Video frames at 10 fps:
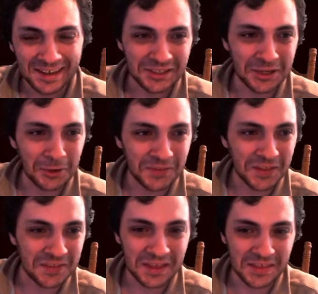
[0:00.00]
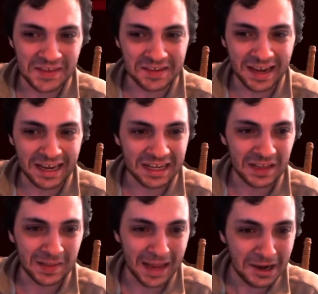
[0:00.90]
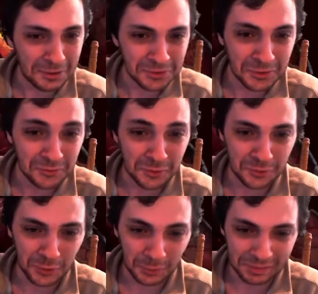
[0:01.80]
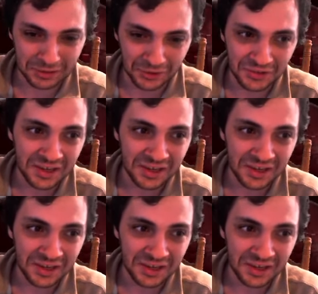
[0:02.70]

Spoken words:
You know, this isn't a Clown universal build.